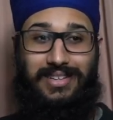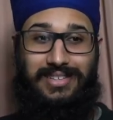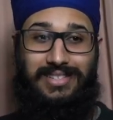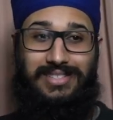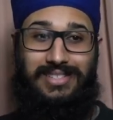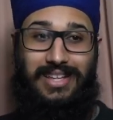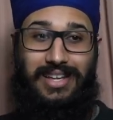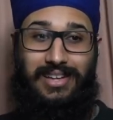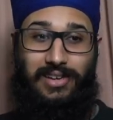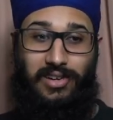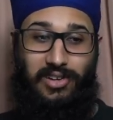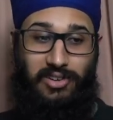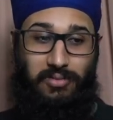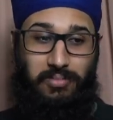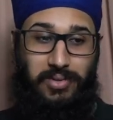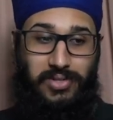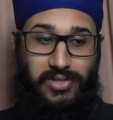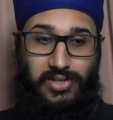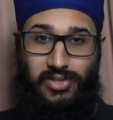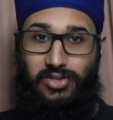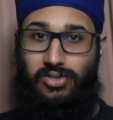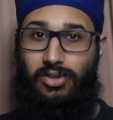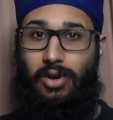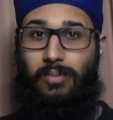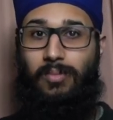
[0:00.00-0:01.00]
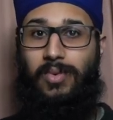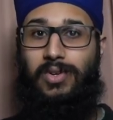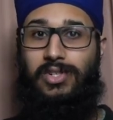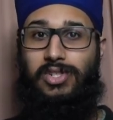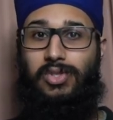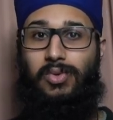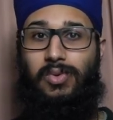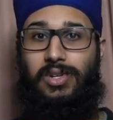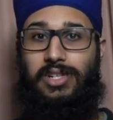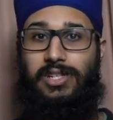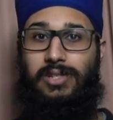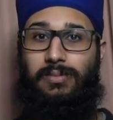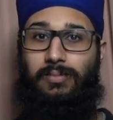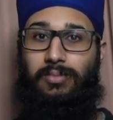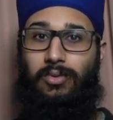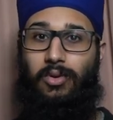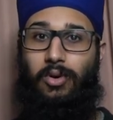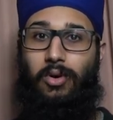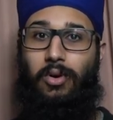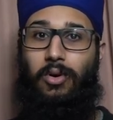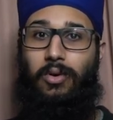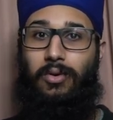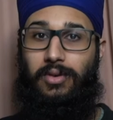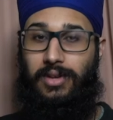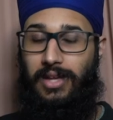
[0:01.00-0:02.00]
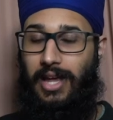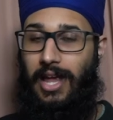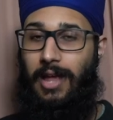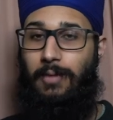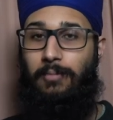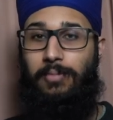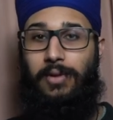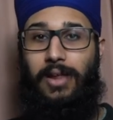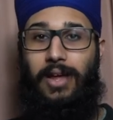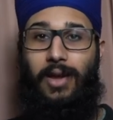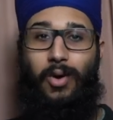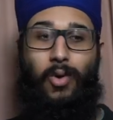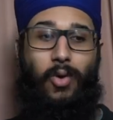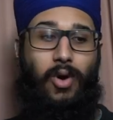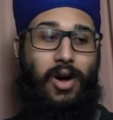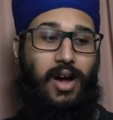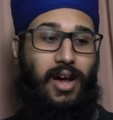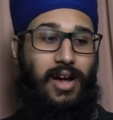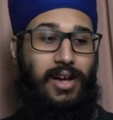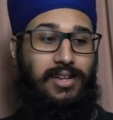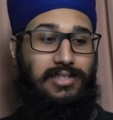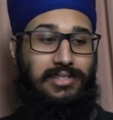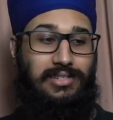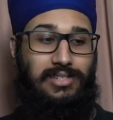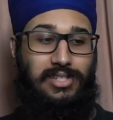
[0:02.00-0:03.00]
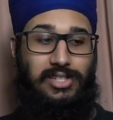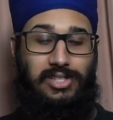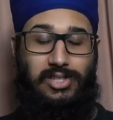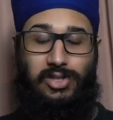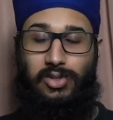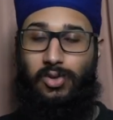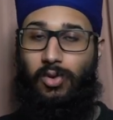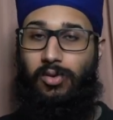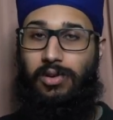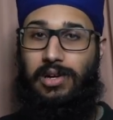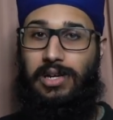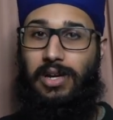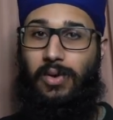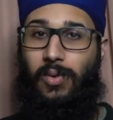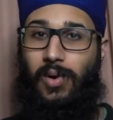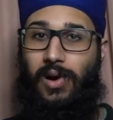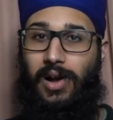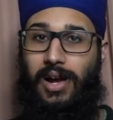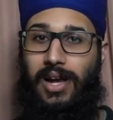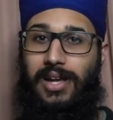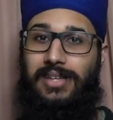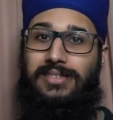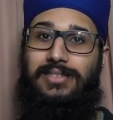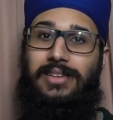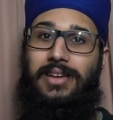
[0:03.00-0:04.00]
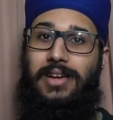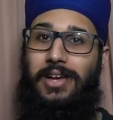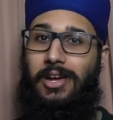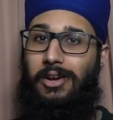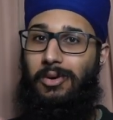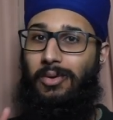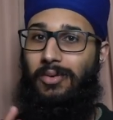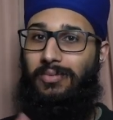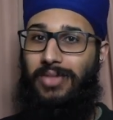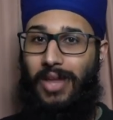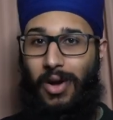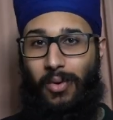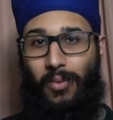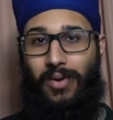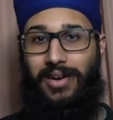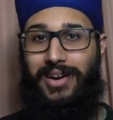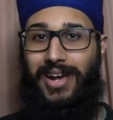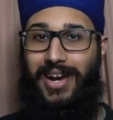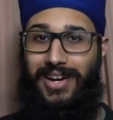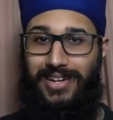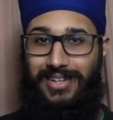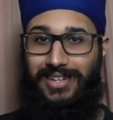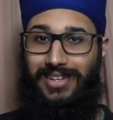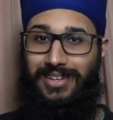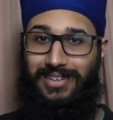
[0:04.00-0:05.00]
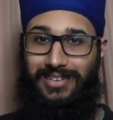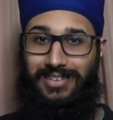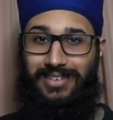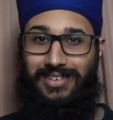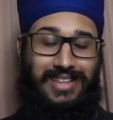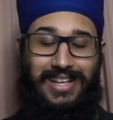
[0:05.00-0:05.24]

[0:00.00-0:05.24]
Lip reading: because there could have been so much to explore gameplay-wise and just story-wise with that one idea.